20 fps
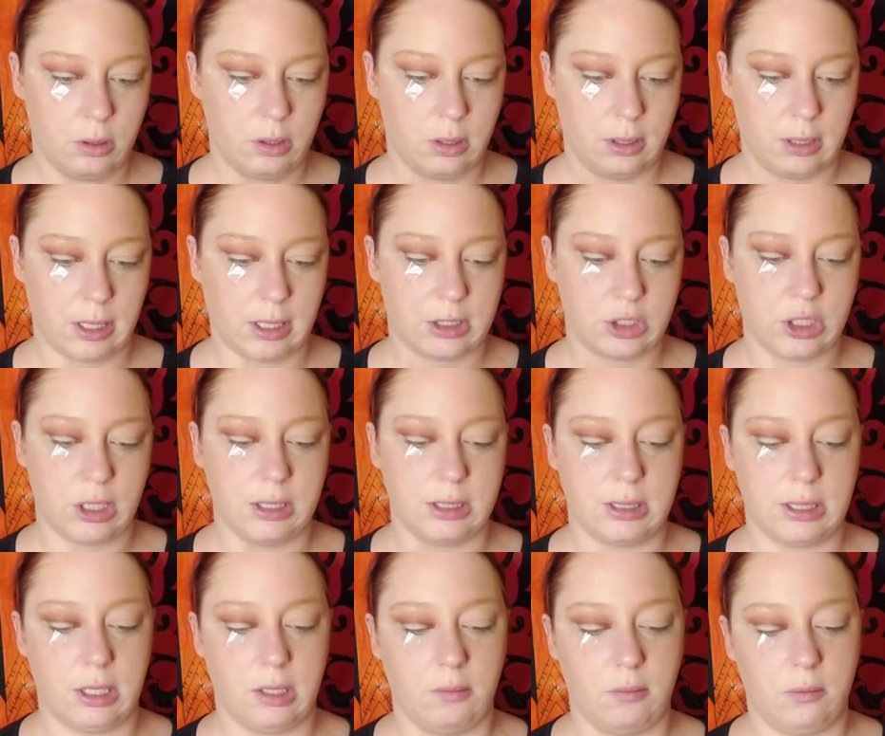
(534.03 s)
the next shades
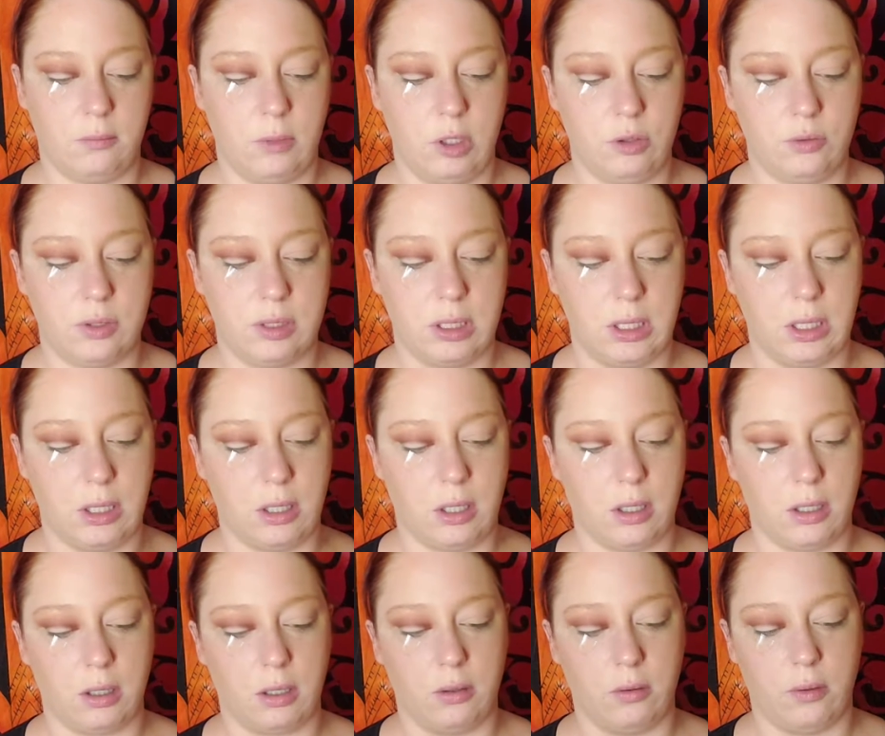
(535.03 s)
that I'm using
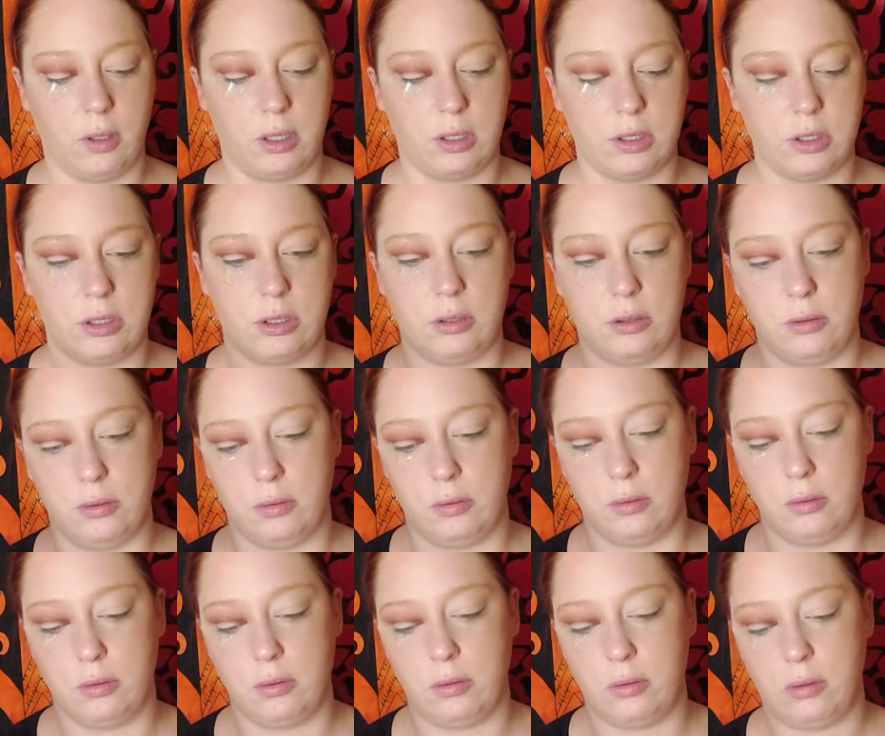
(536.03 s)
aren't going
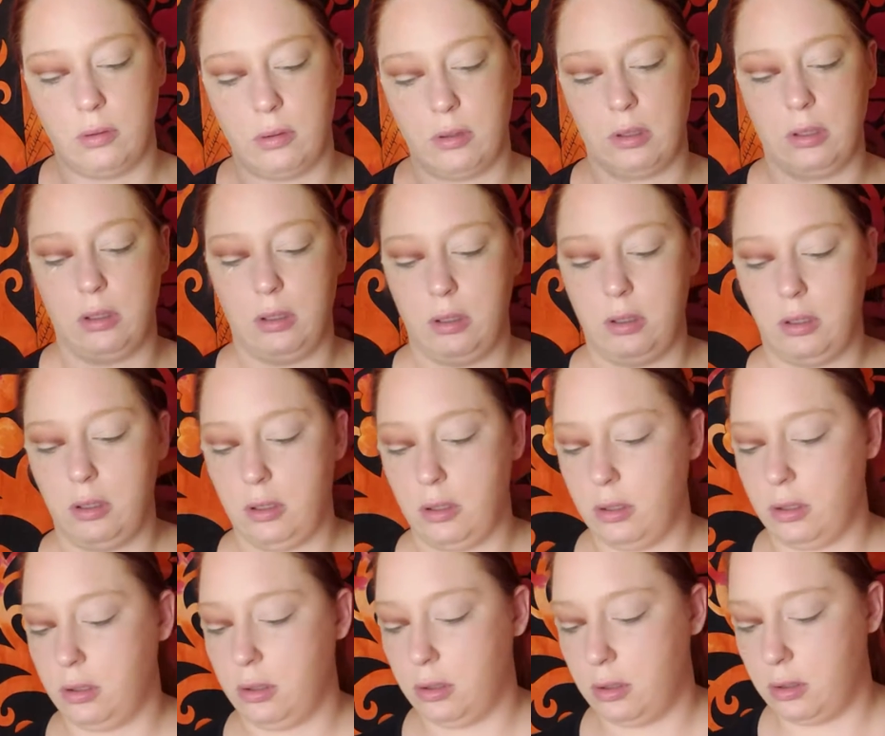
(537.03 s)
to
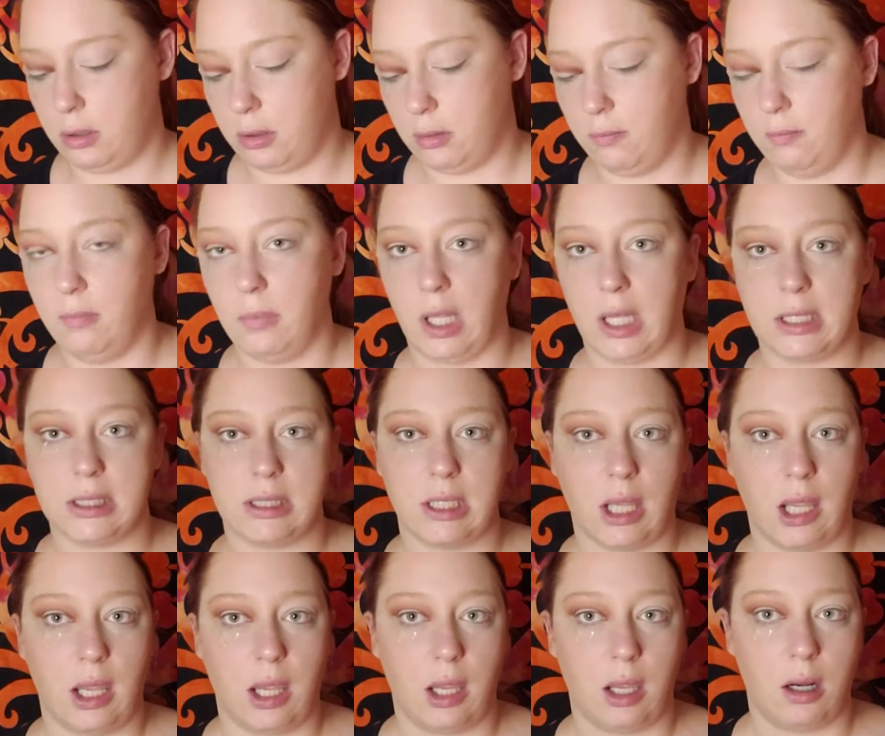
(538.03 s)
mix
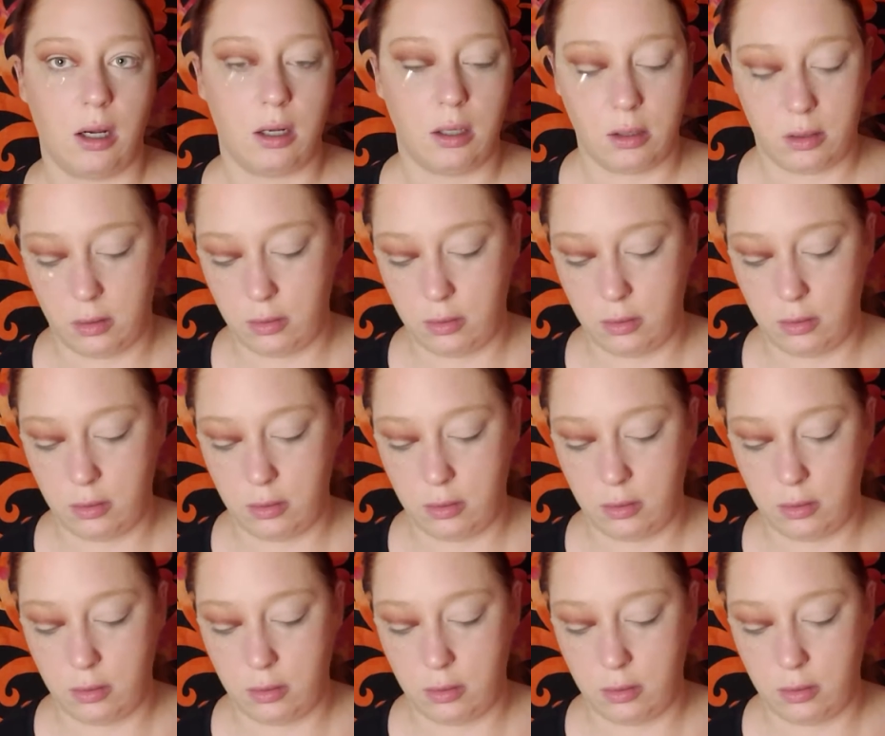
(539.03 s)
in